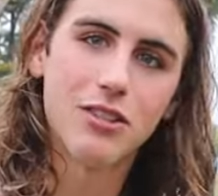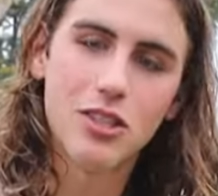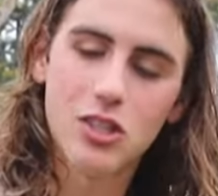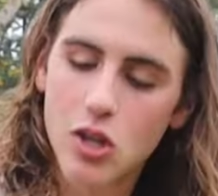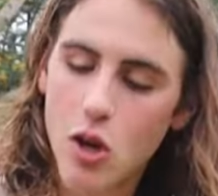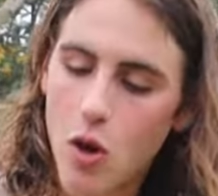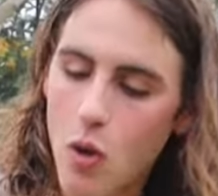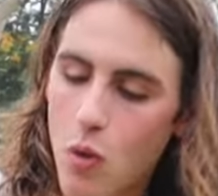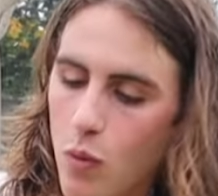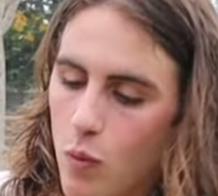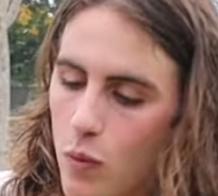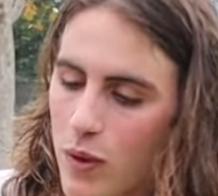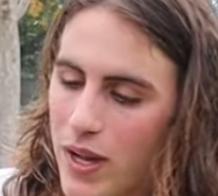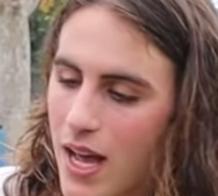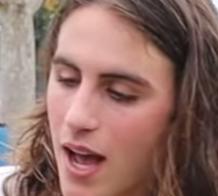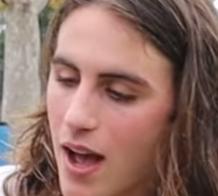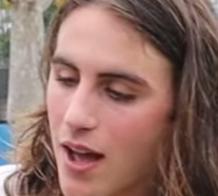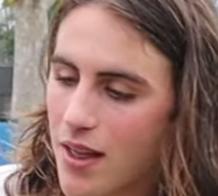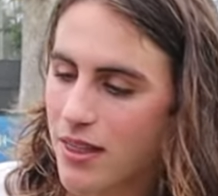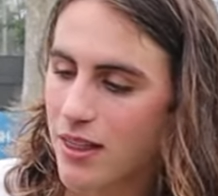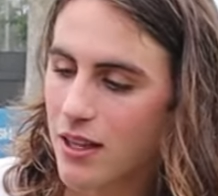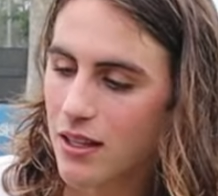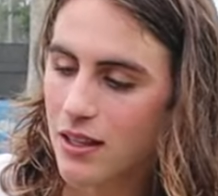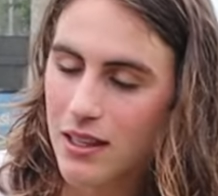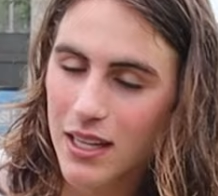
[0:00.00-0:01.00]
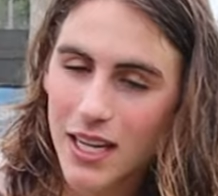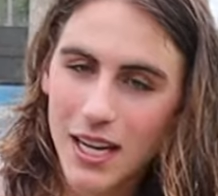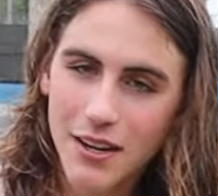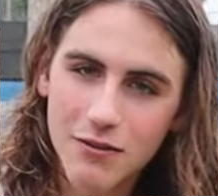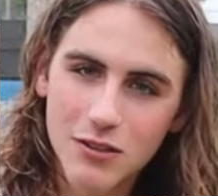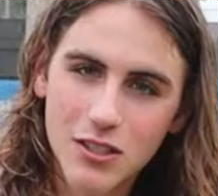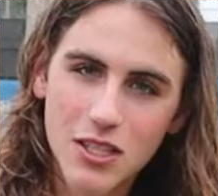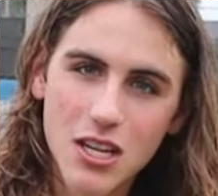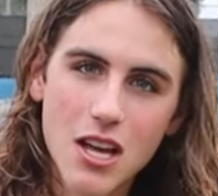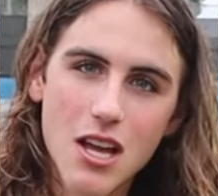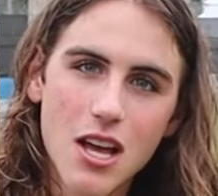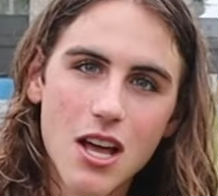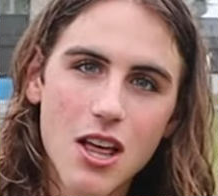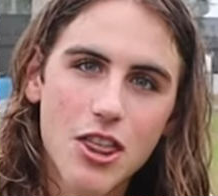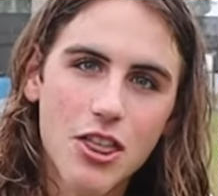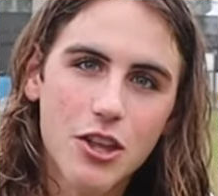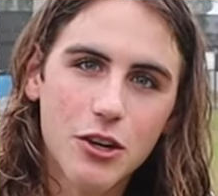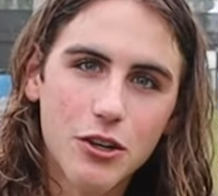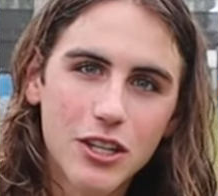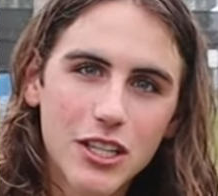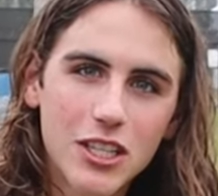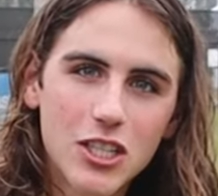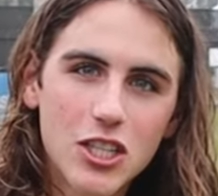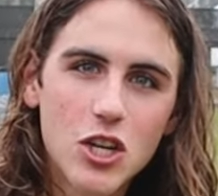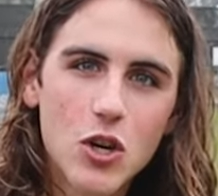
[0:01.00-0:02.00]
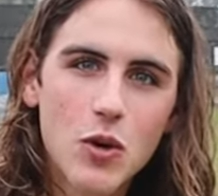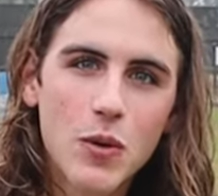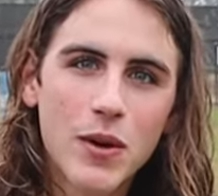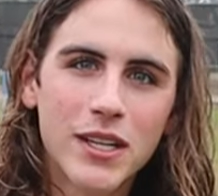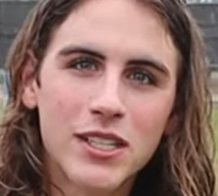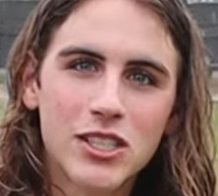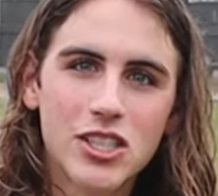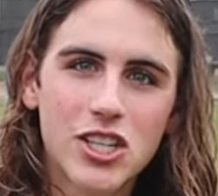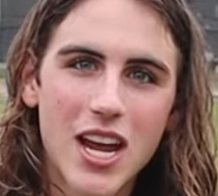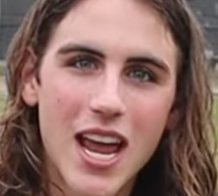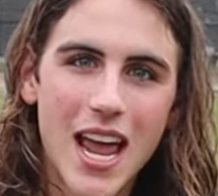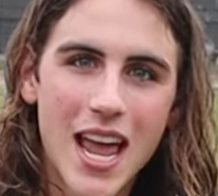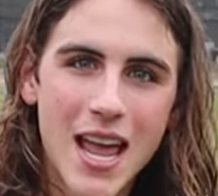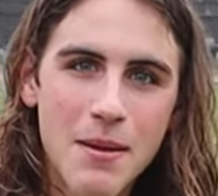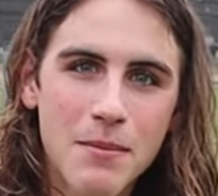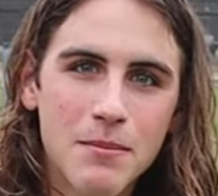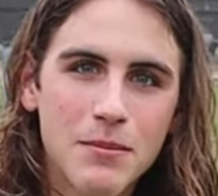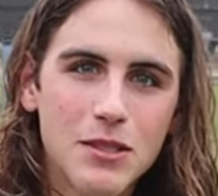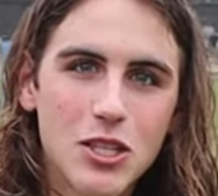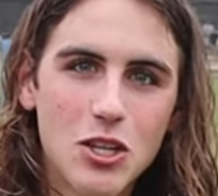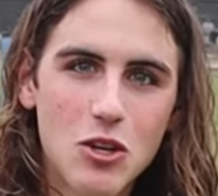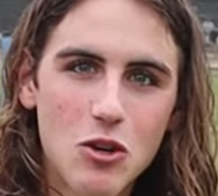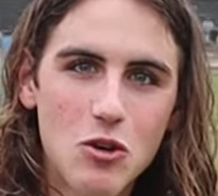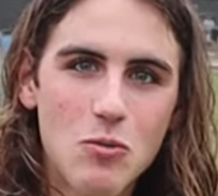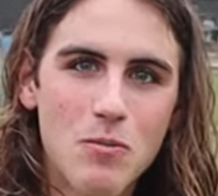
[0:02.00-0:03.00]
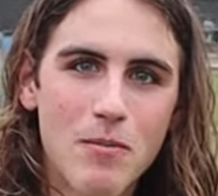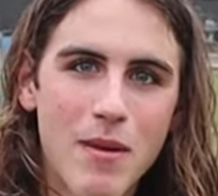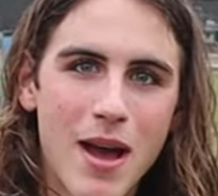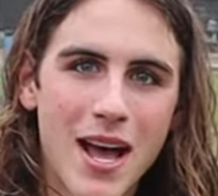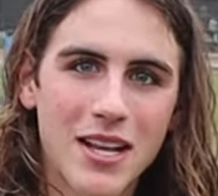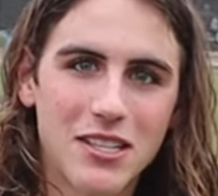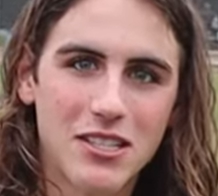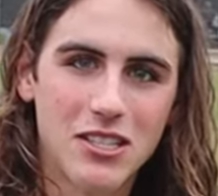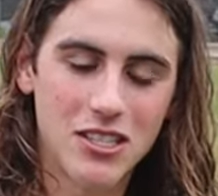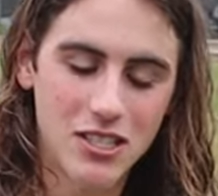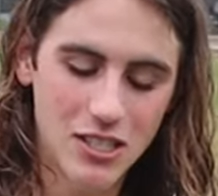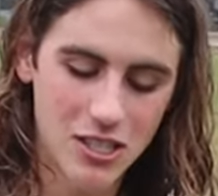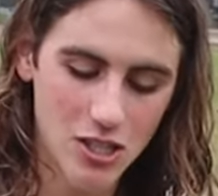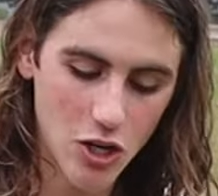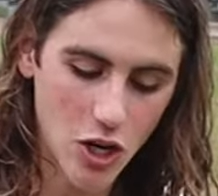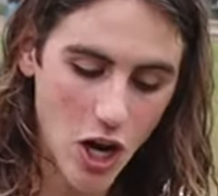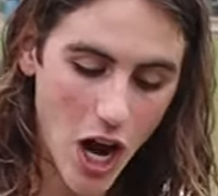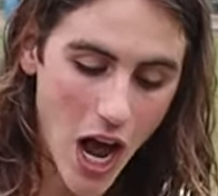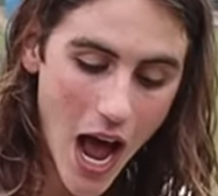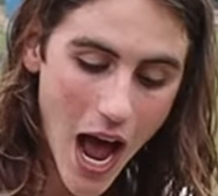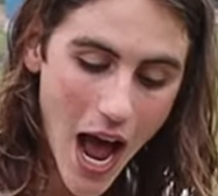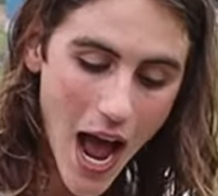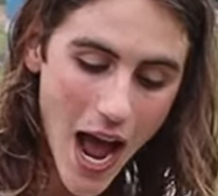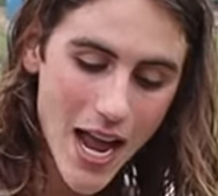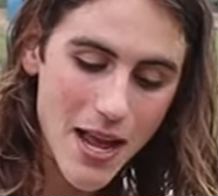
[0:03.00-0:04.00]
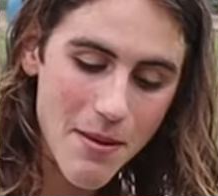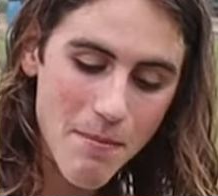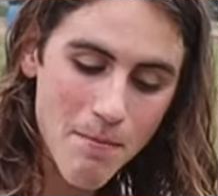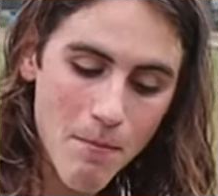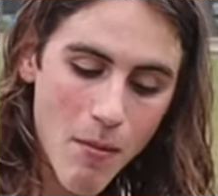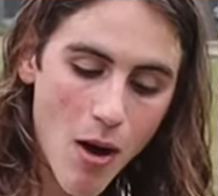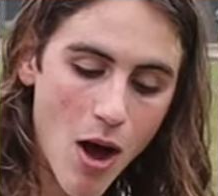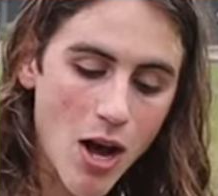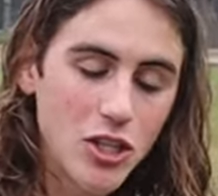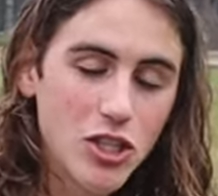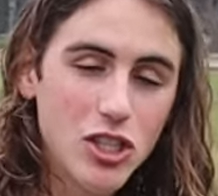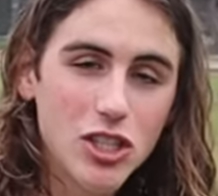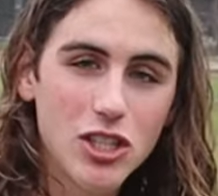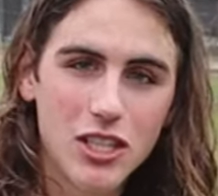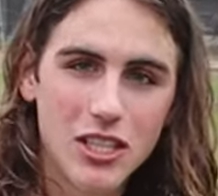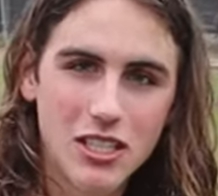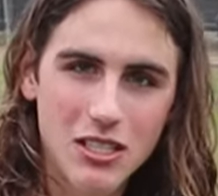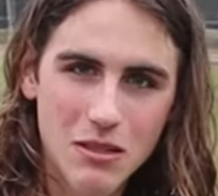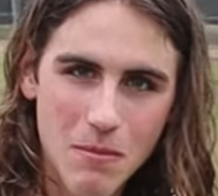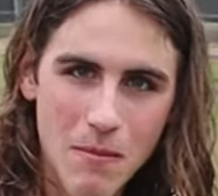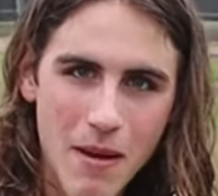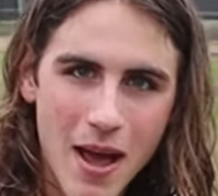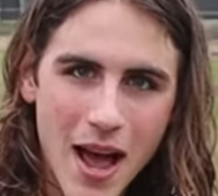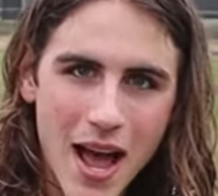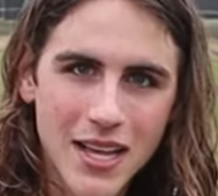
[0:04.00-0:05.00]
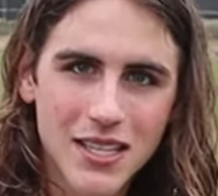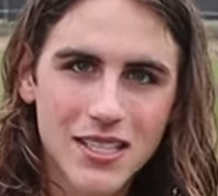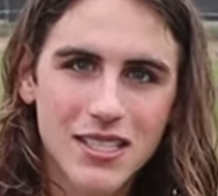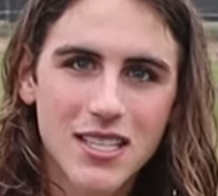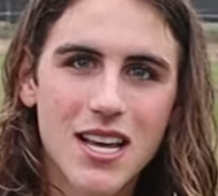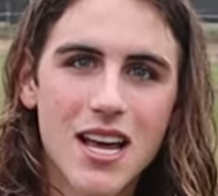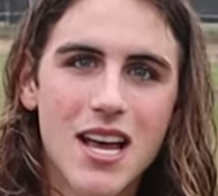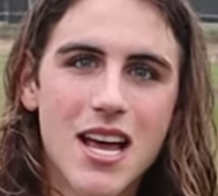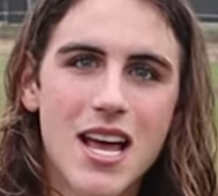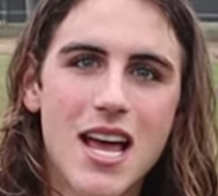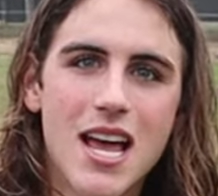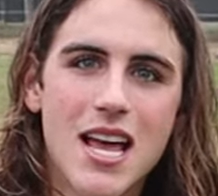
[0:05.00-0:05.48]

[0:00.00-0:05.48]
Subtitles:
So we got the lift 32-inch M2 mast. This is their high modulus mast.